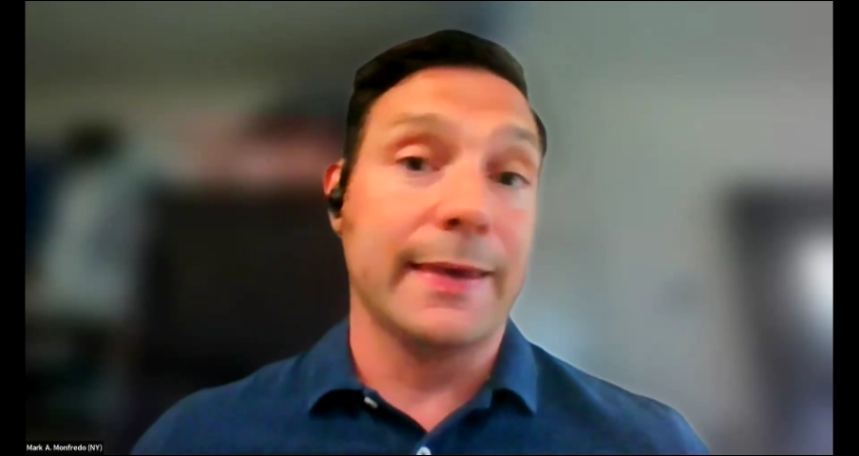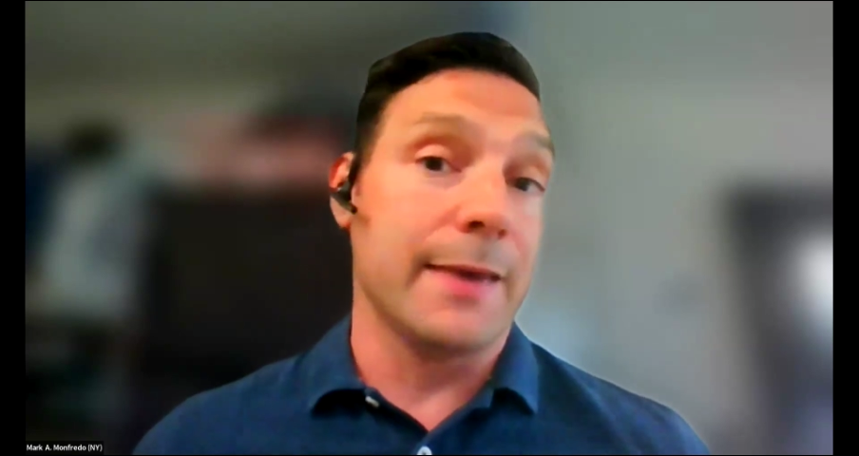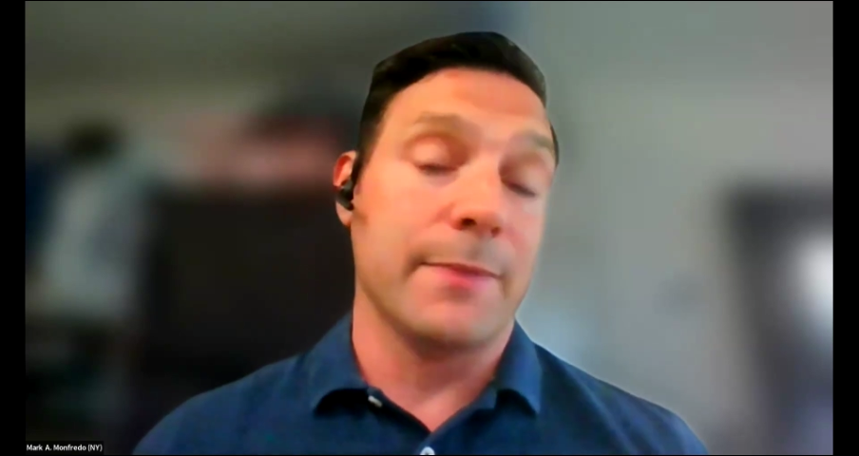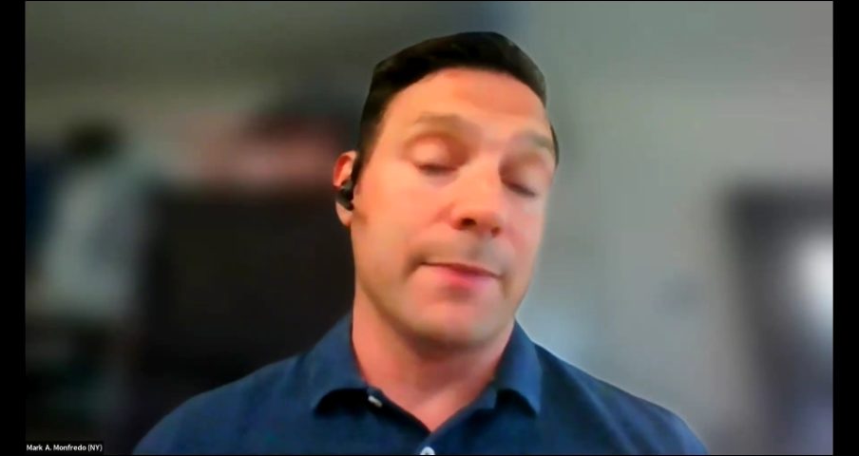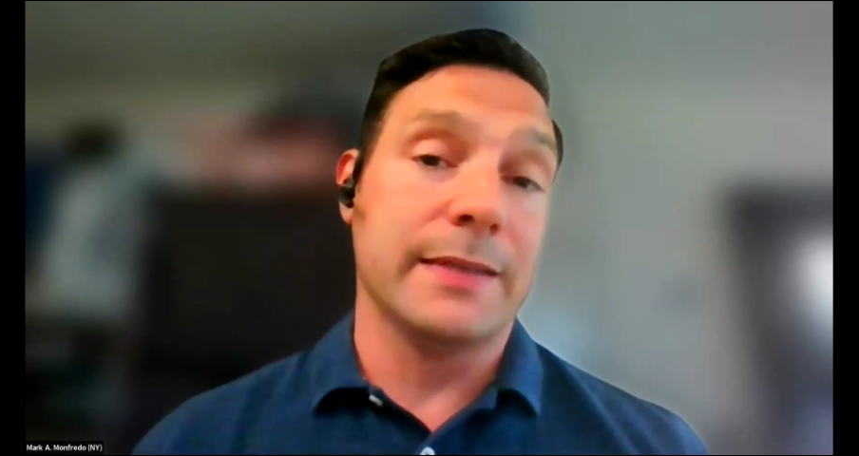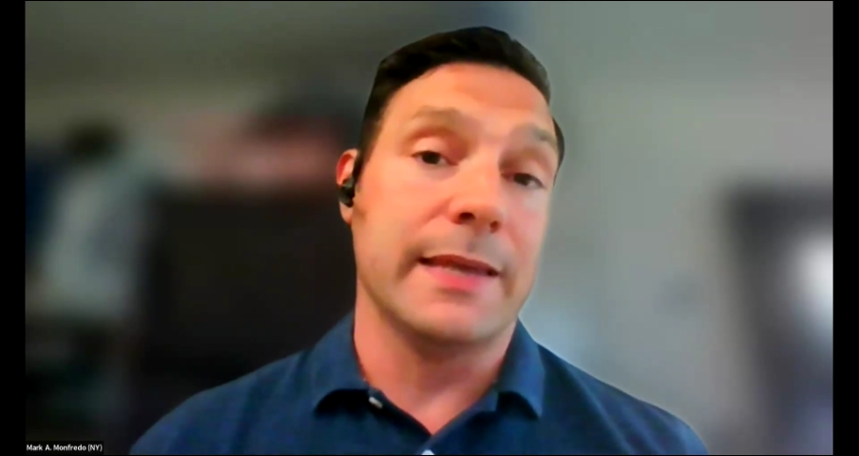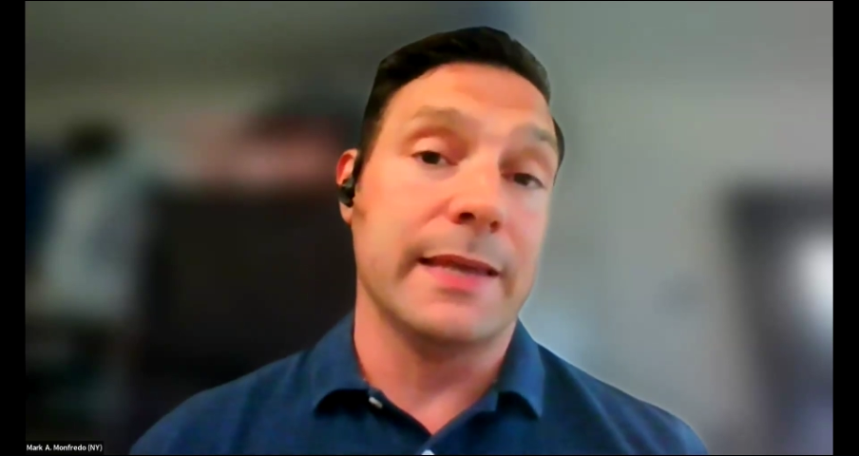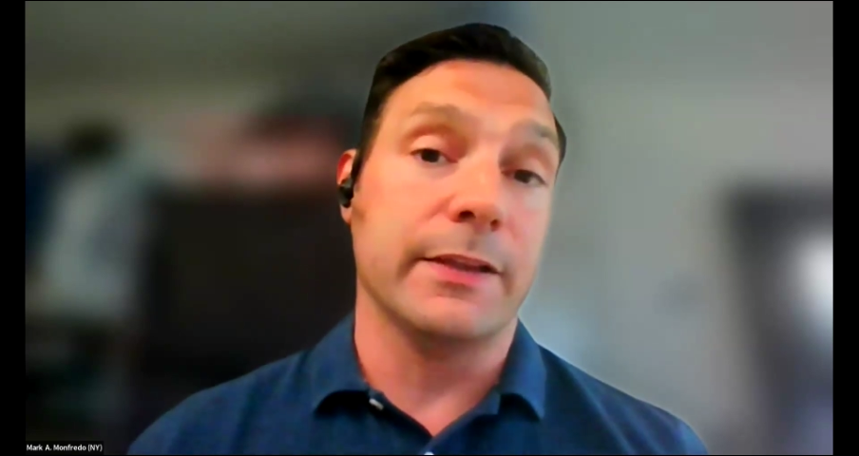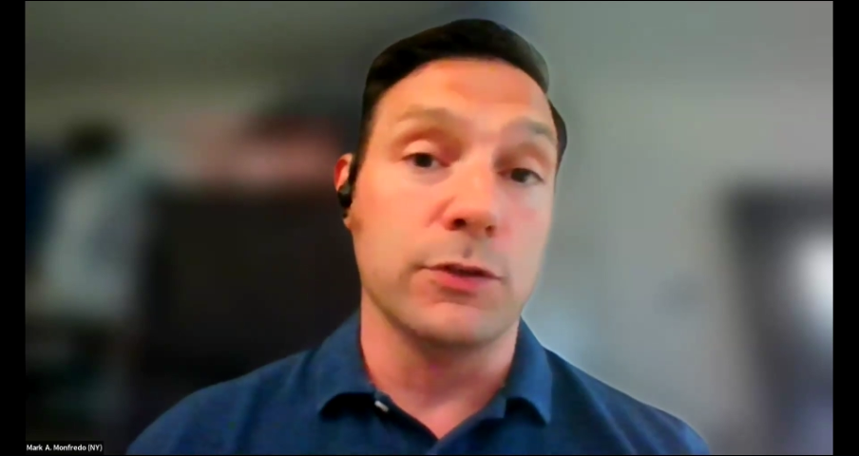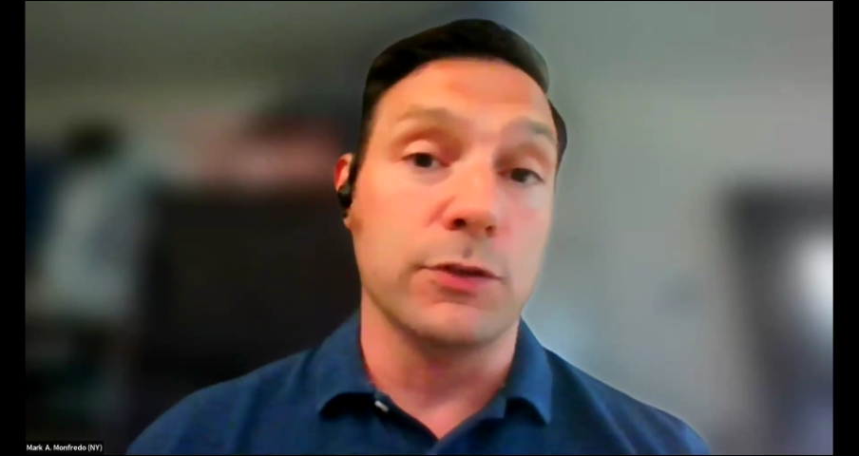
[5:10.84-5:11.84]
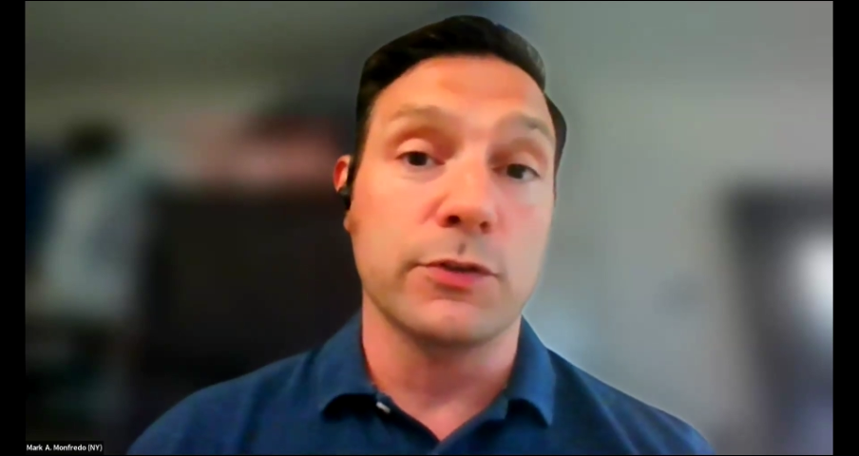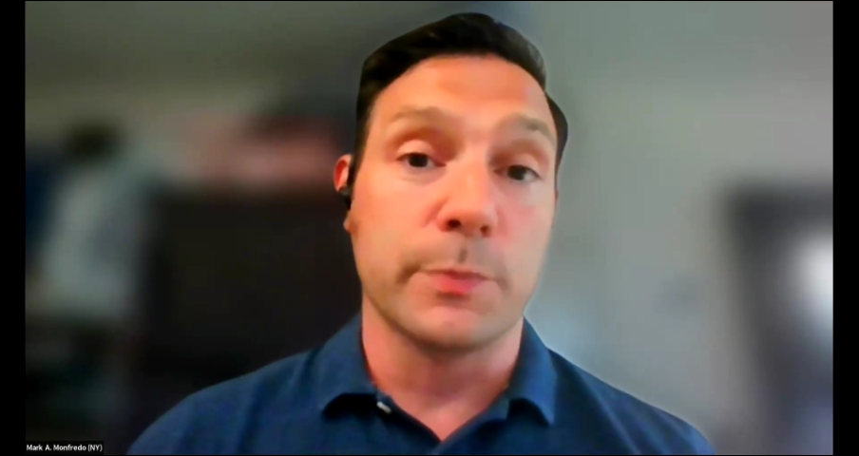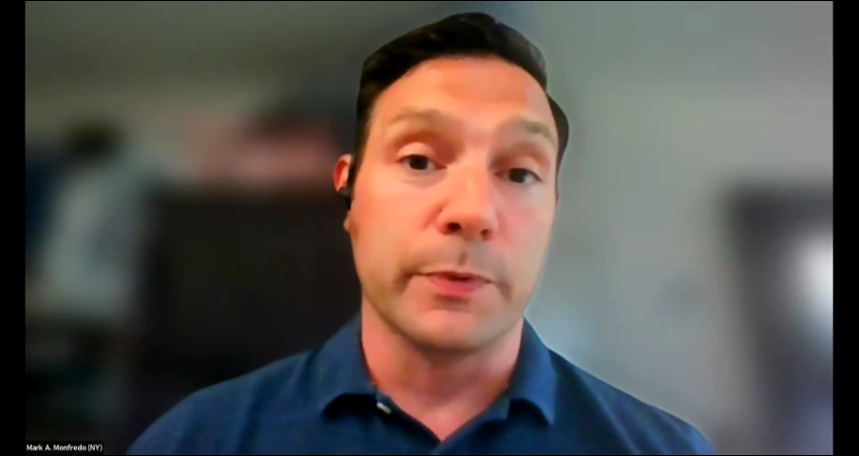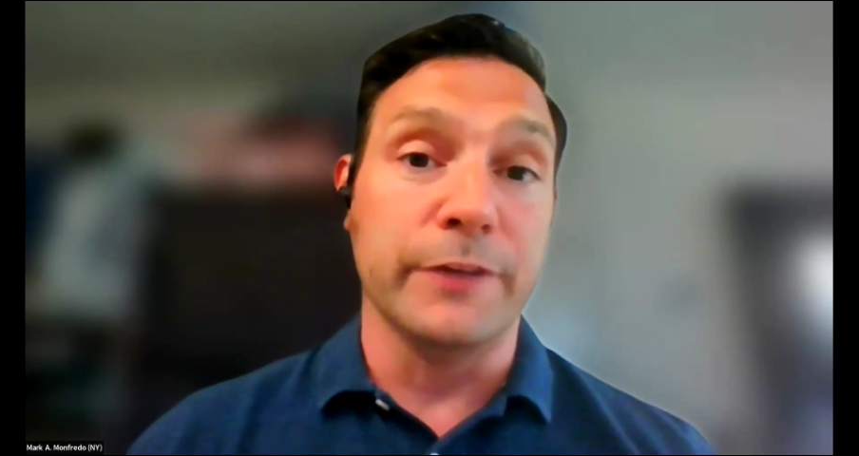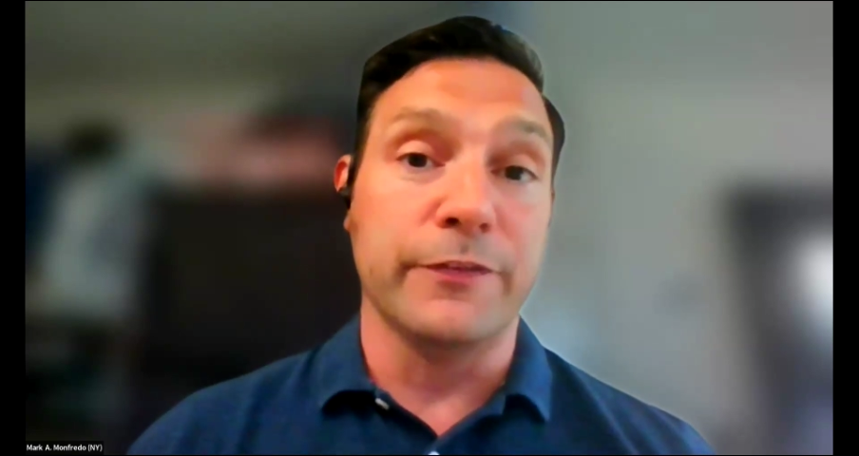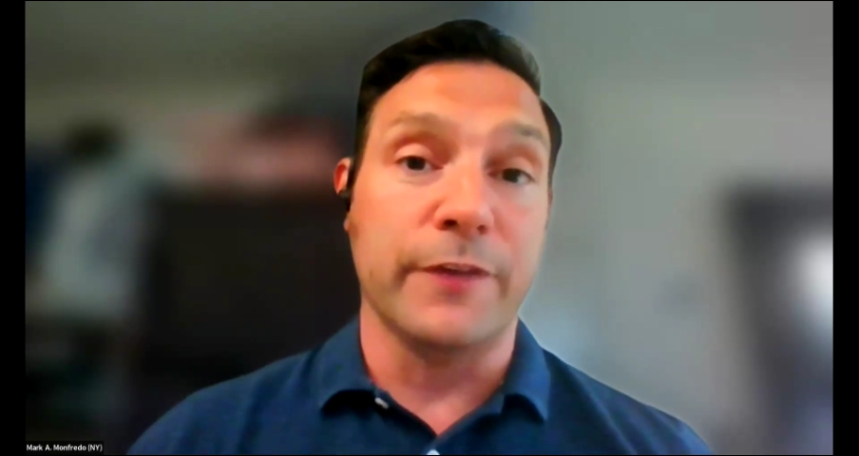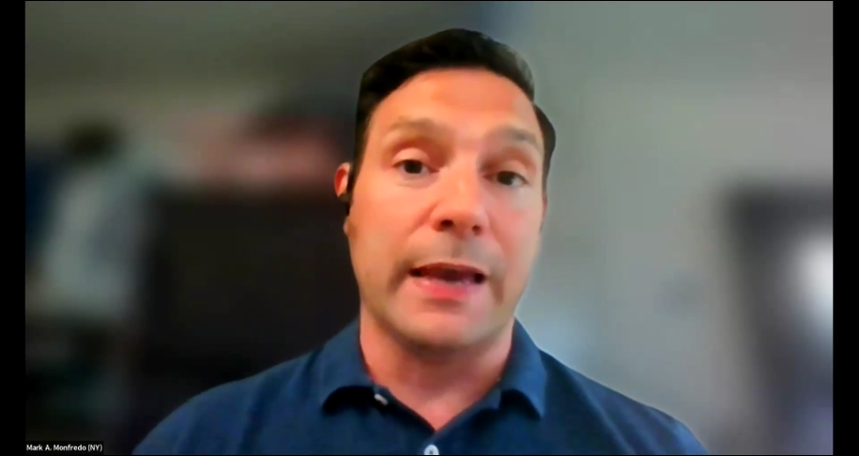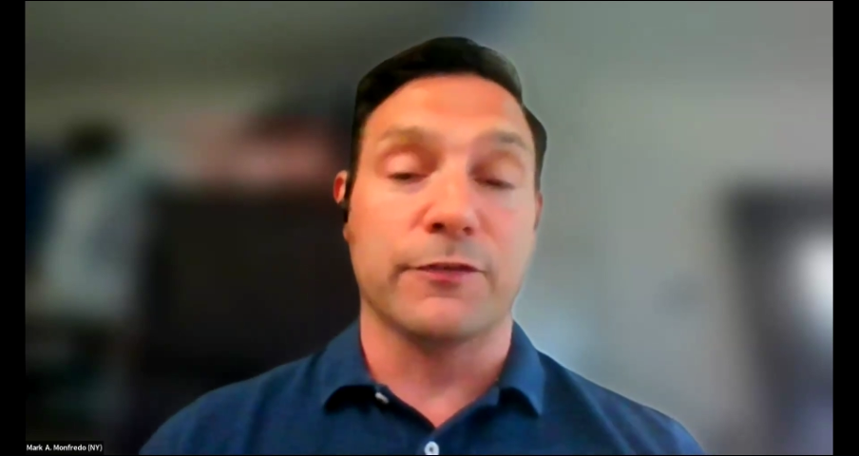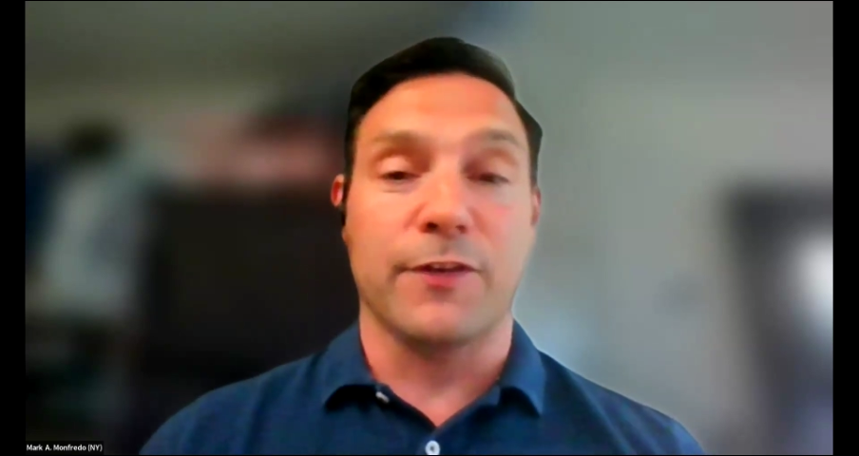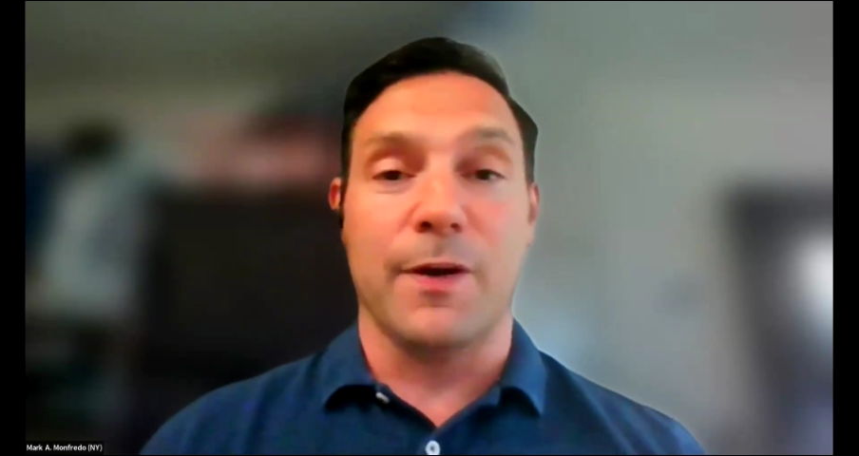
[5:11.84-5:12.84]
get my daily news briefing